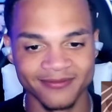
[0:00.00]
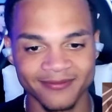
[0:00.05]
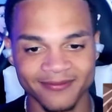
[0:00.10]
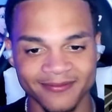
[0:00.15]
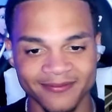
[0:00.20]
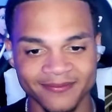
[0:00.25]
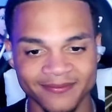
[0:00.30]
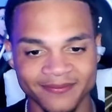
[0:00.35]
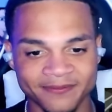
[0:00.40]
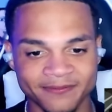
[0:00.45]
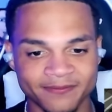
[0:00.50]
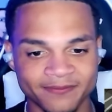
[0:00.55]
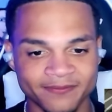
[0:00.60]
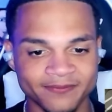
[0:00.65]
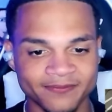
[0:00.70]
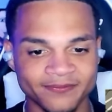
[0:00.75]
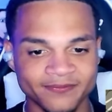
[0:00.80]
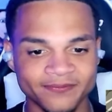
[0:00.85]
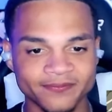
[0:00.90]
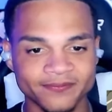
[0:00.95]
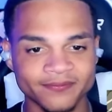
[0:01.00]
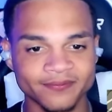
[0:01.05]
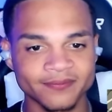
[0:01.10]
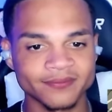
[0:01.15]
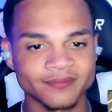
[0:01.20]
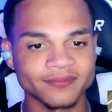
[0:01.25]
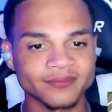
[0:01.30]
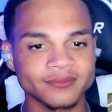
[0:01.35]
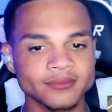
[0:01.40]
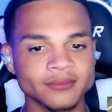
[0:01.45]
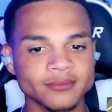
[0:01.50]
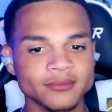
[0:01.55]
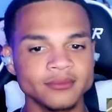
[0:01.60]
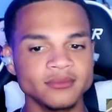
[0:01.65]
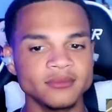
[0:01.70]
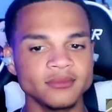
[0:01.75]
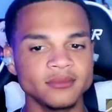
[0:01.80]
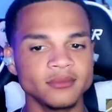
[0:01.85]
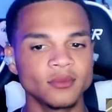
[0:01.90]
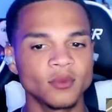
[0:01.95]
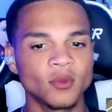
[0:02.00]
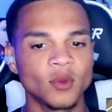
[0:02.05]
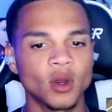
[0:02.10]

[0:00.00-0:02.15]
Nobody speaks.